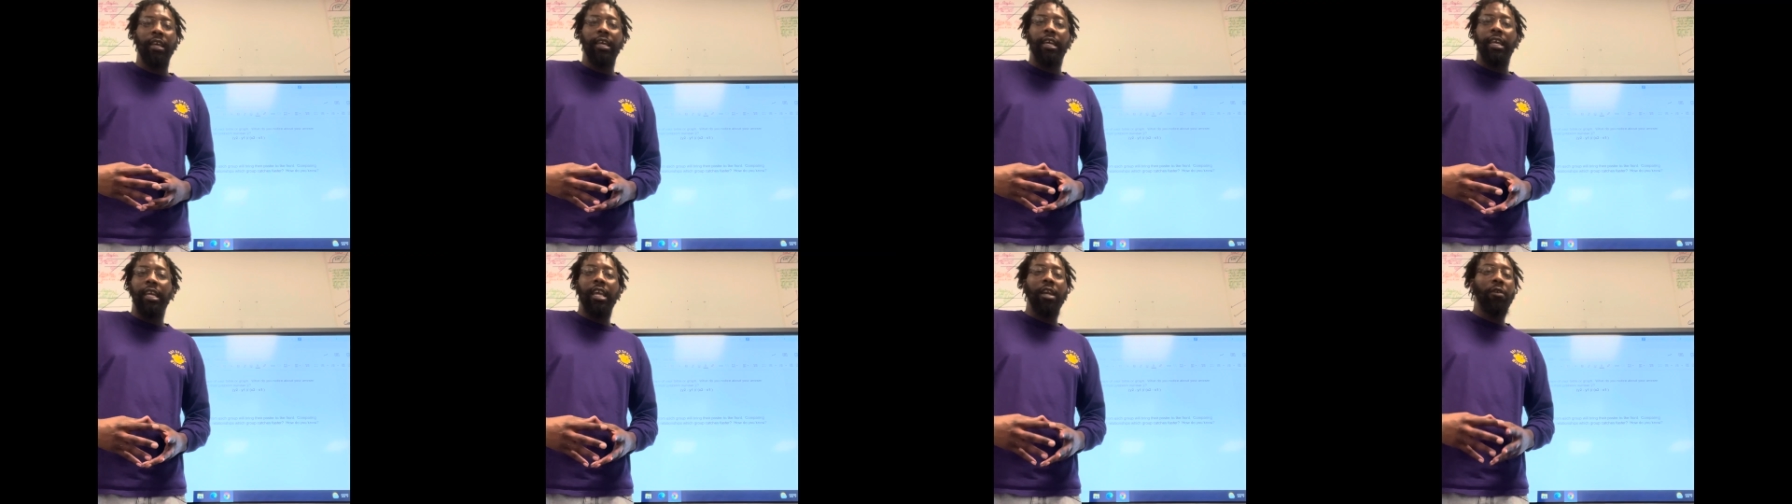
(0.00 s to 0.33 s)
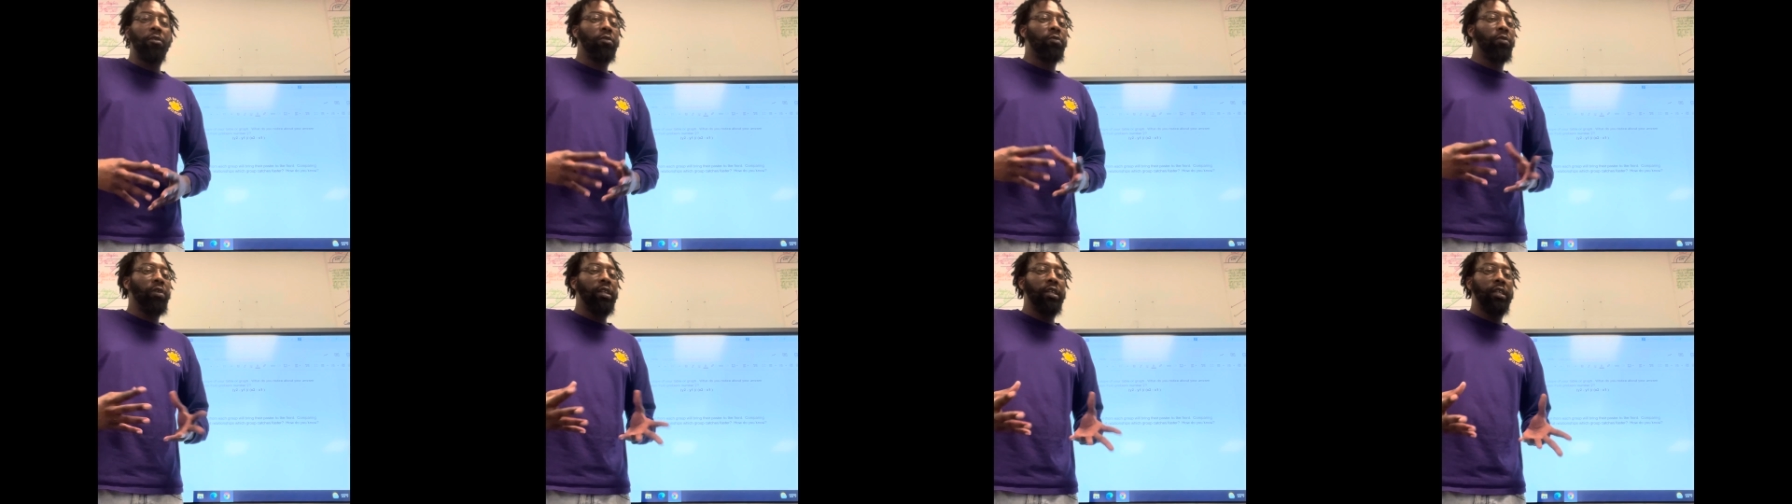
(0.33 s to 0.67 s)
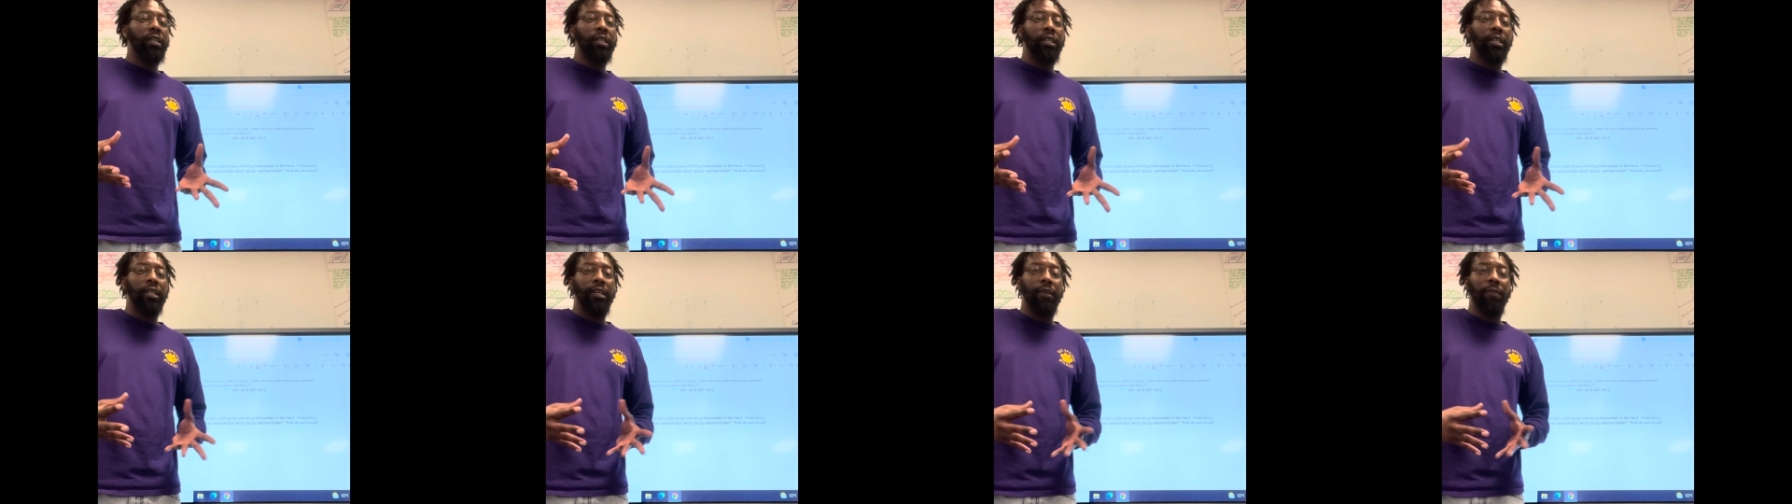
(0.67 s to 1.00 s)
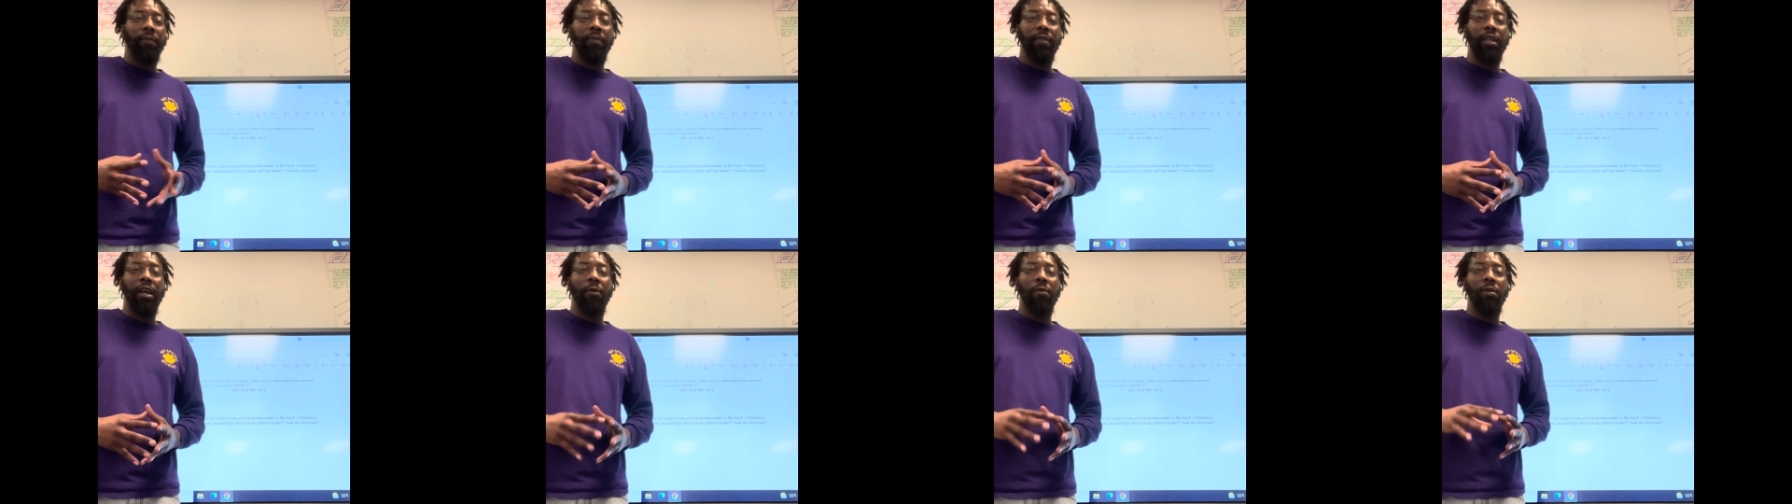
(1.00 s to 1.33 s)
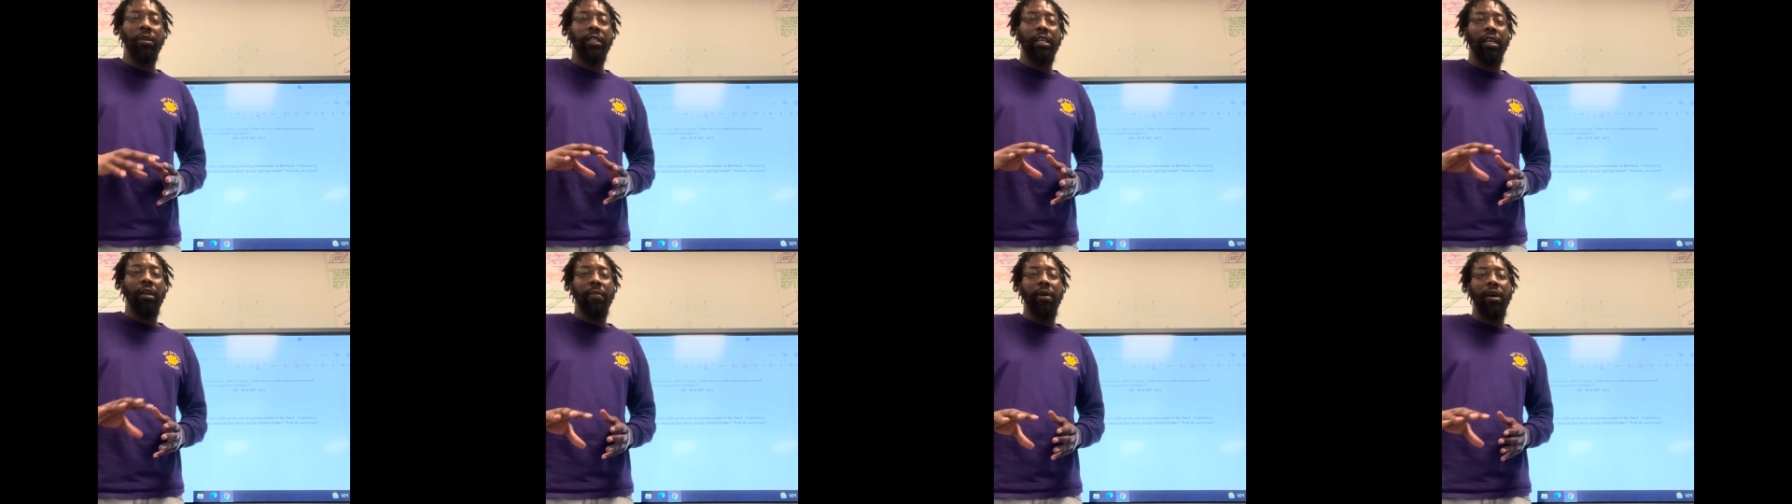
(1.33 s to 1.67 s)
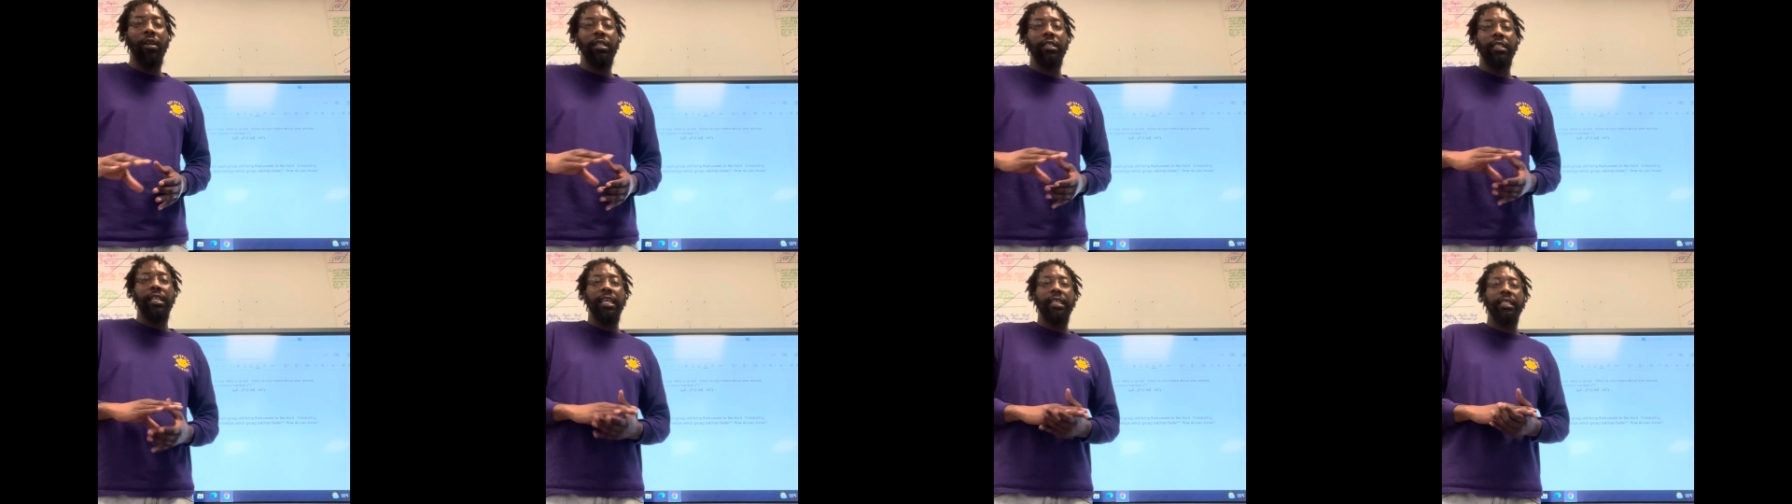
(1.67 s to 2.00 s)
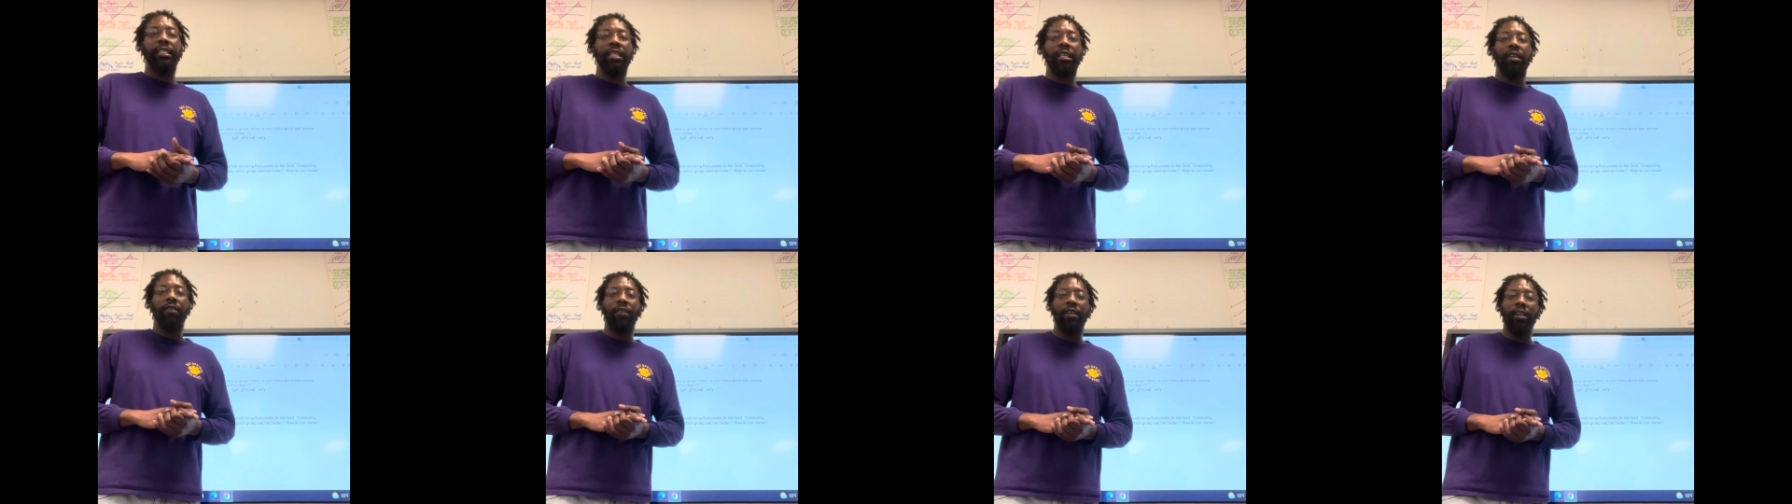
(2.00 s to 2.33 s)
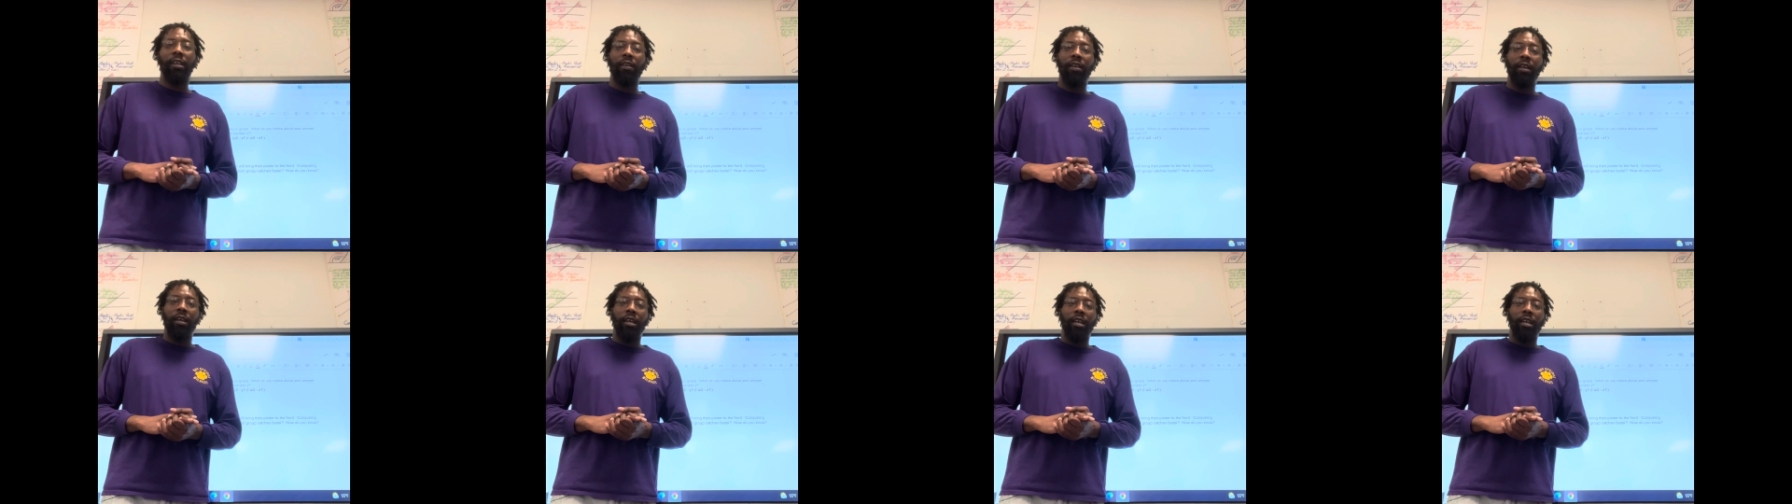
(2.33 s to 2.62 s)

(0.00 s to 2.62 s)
It was really good. Now, one thing about this activity,